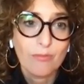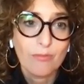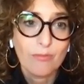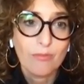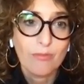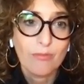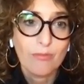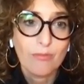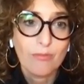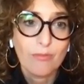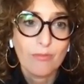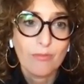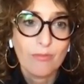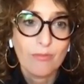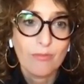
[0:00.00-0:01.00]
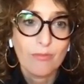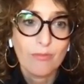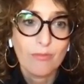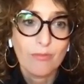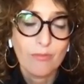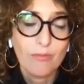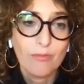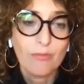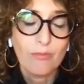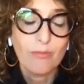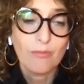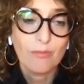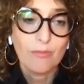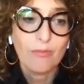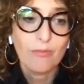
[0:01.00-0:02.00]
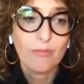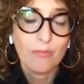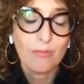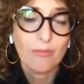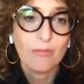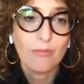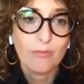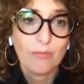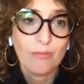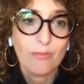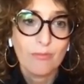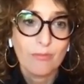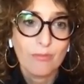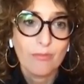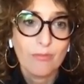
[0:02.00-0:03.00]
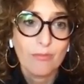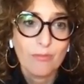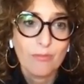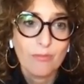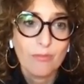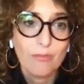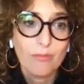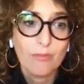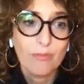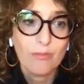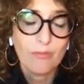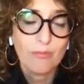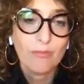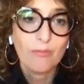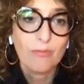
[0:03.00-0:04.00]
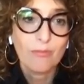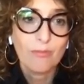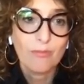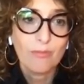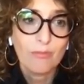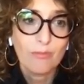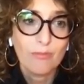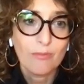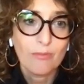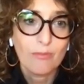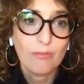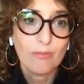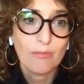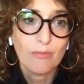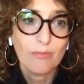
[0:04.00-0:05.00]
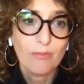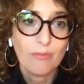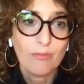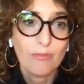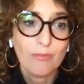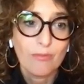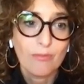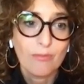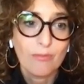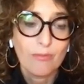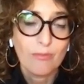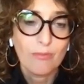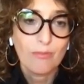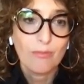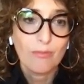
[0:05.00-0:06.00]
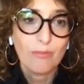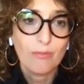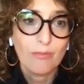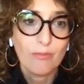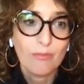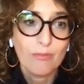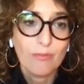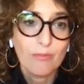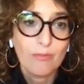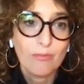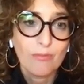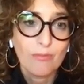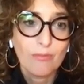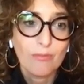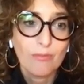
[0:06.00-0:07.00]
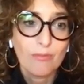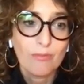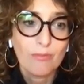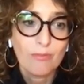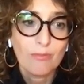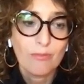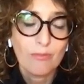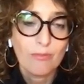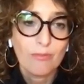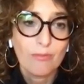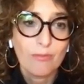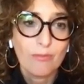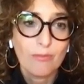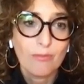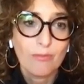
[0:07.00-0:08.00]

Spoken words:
[no speech]